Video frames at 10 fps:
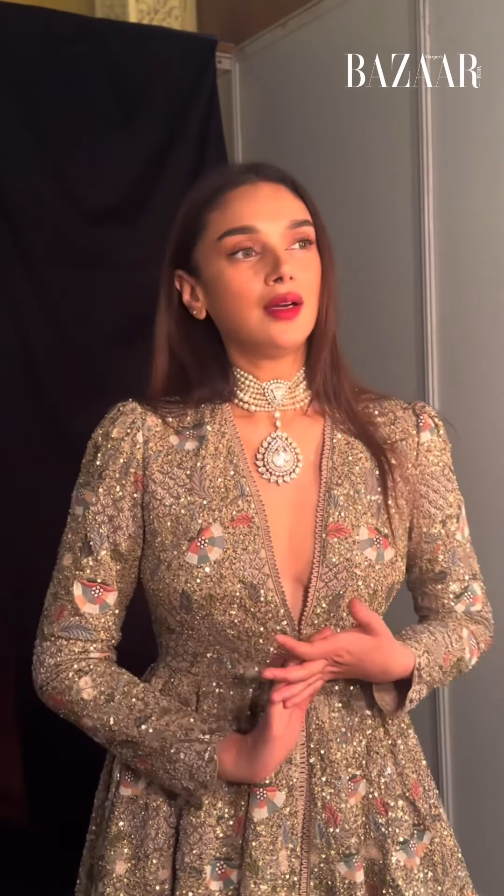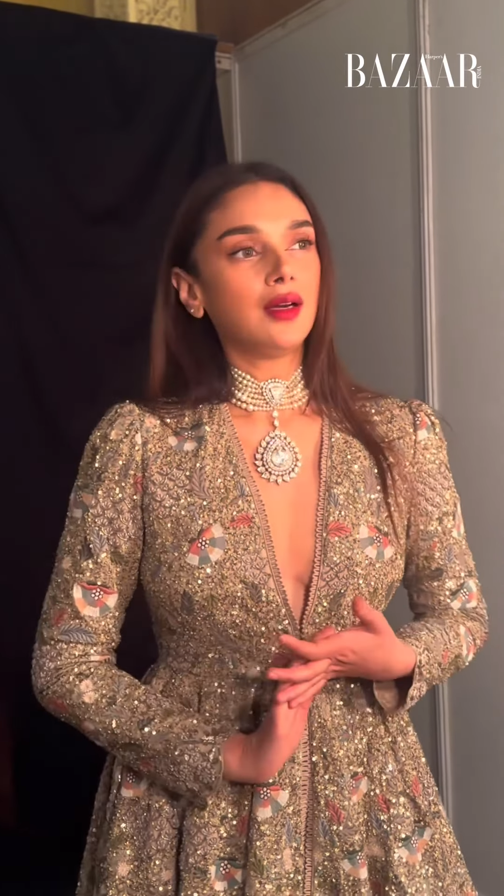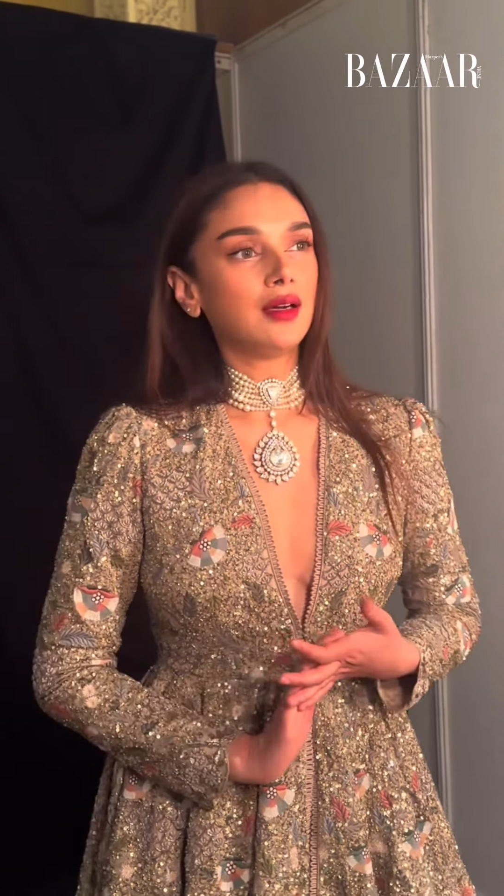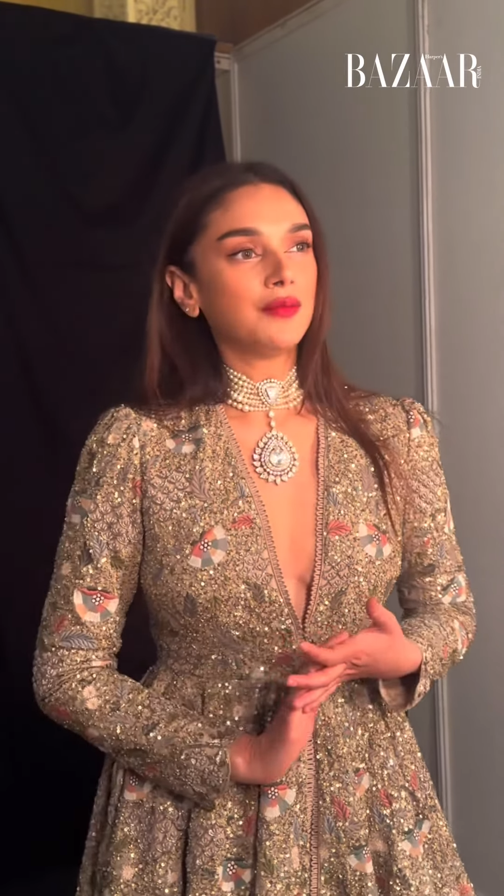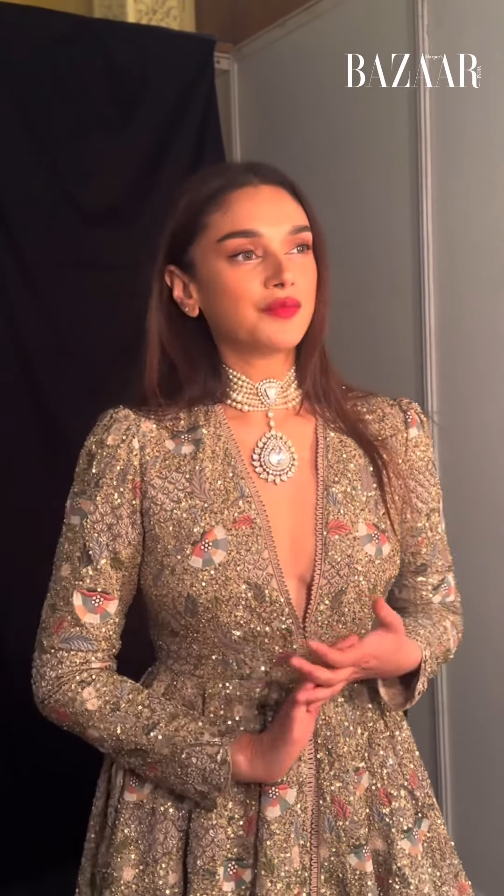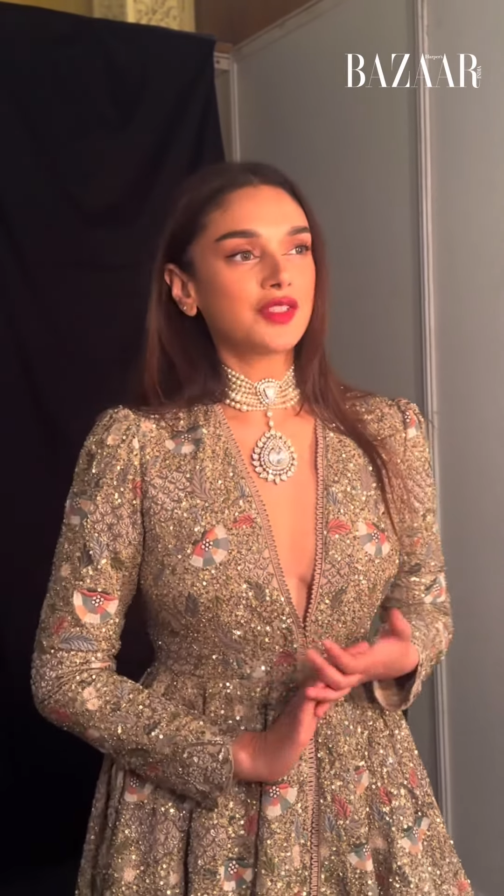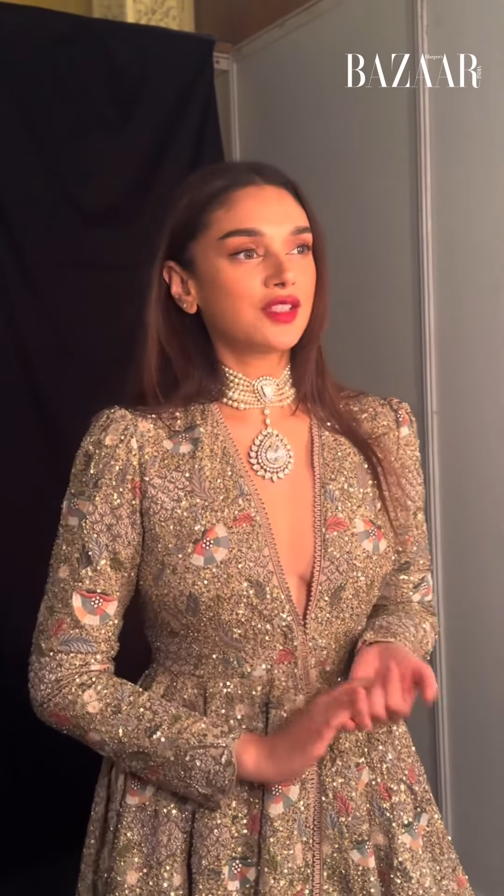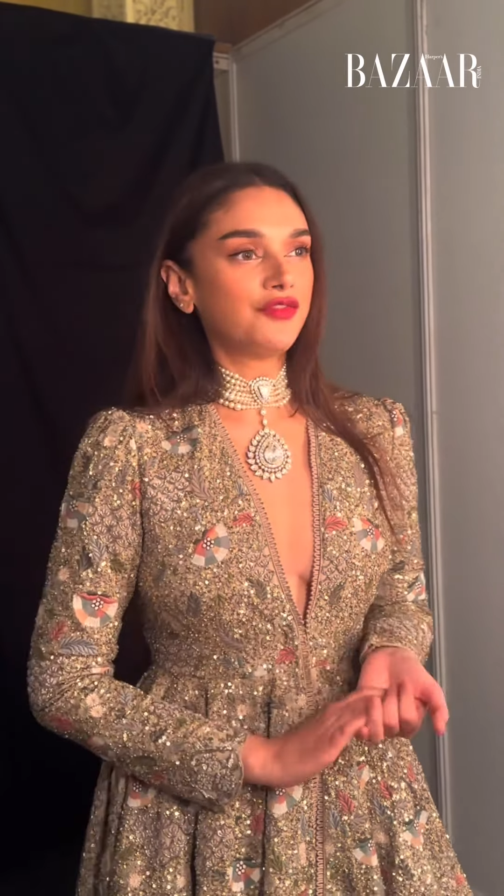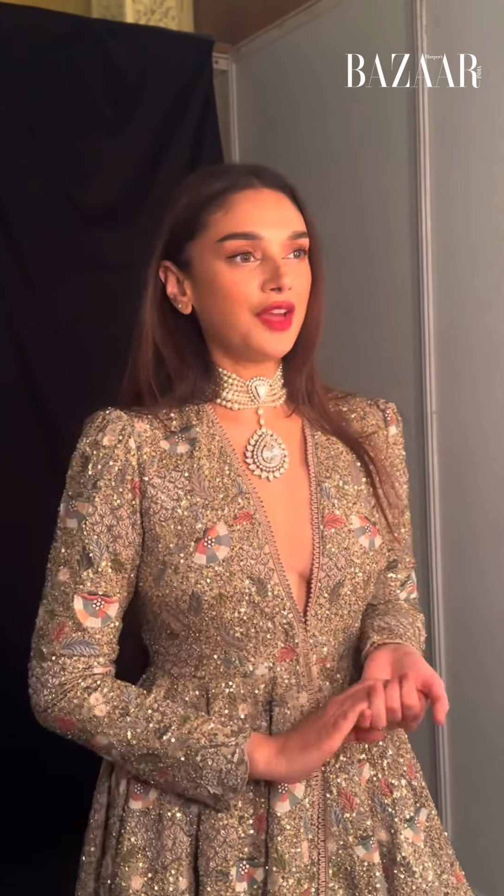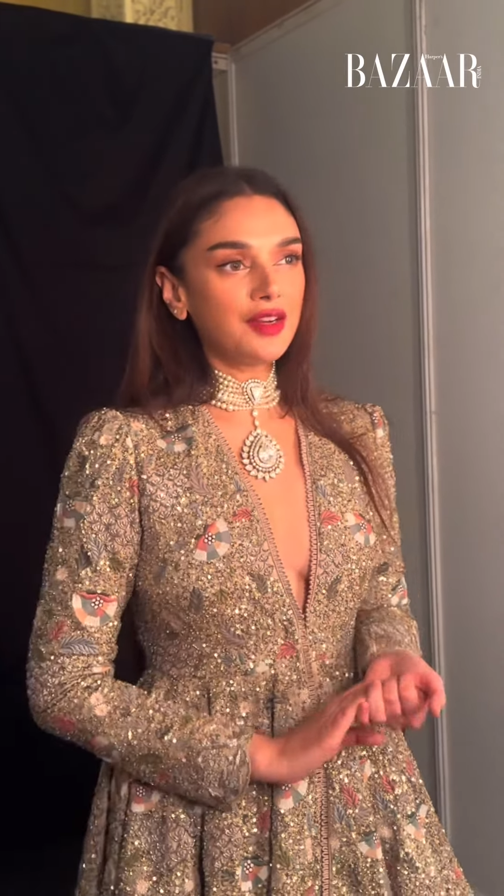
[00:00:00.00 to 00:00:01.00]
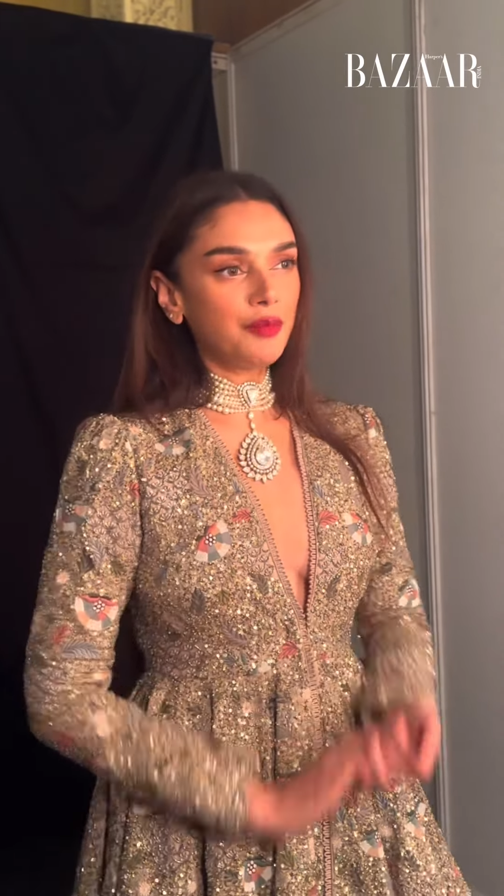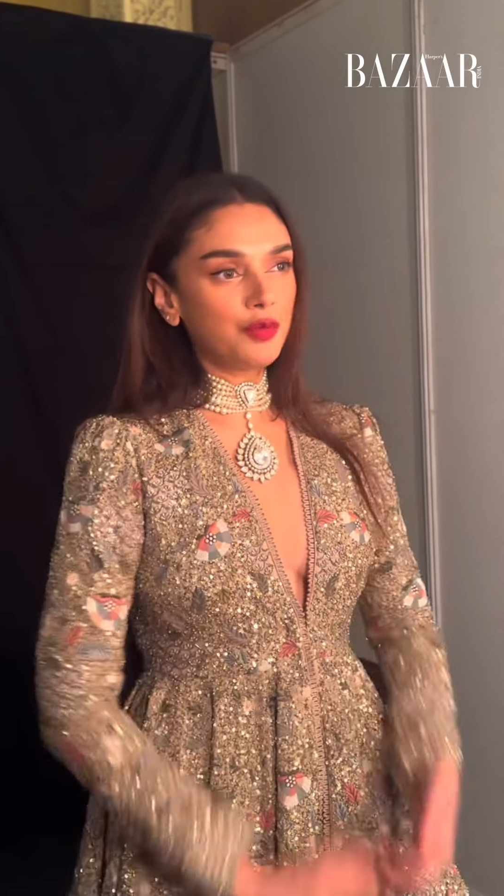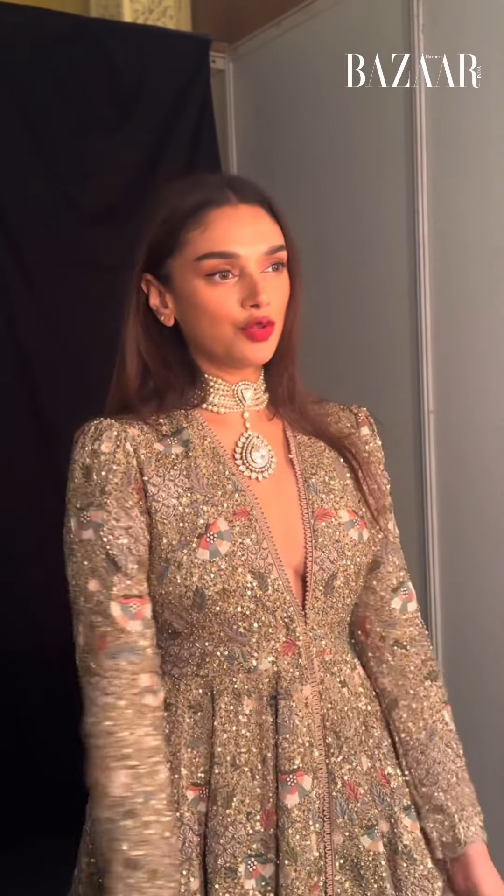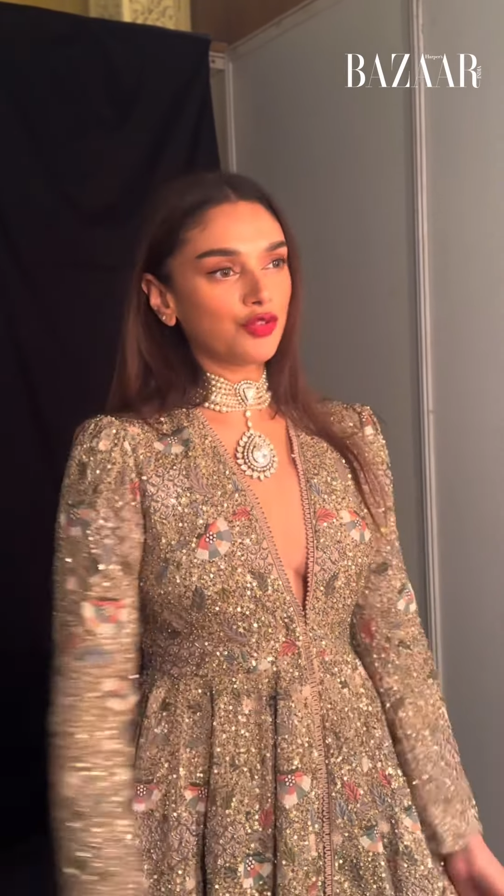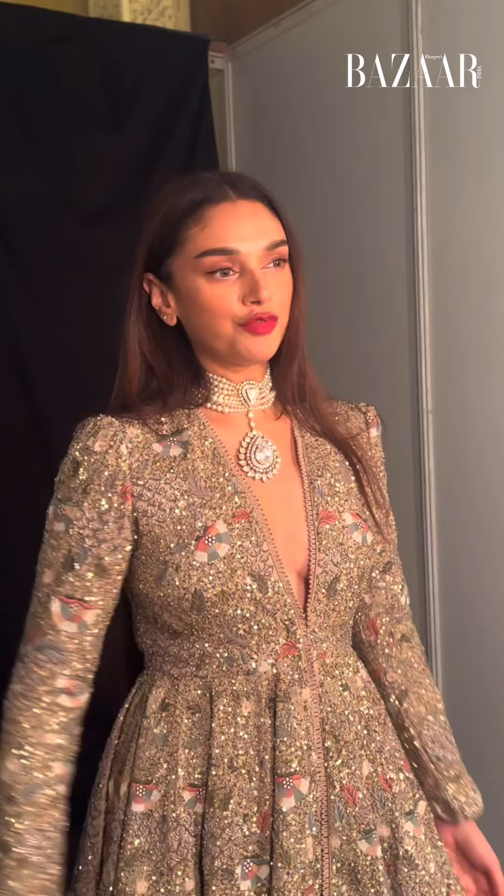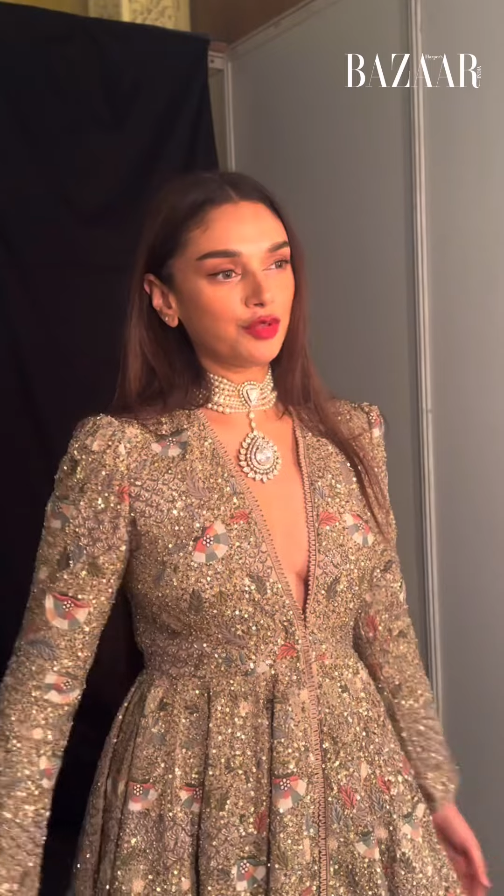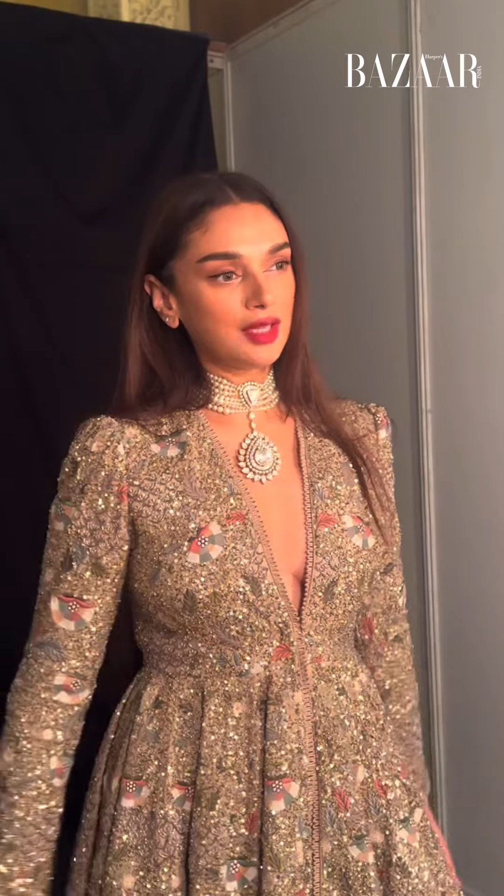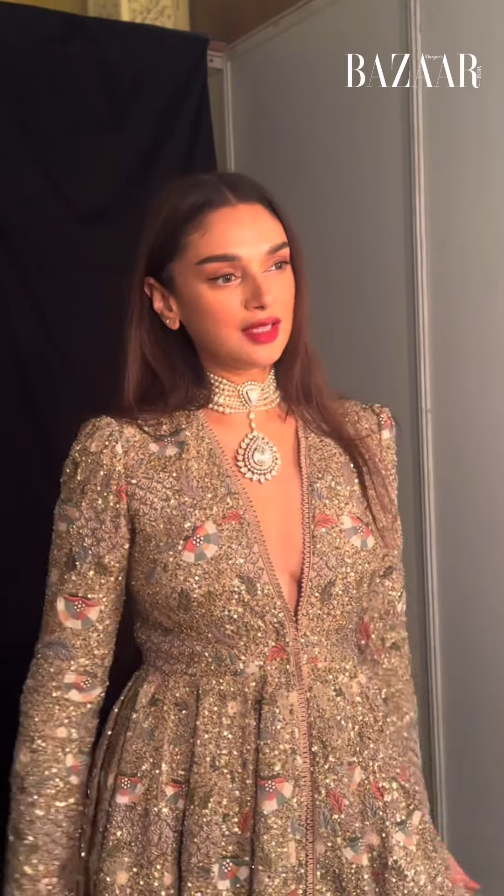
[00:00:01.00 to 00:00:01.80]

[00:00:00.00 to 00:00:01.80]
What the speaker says: So it's very beautiful.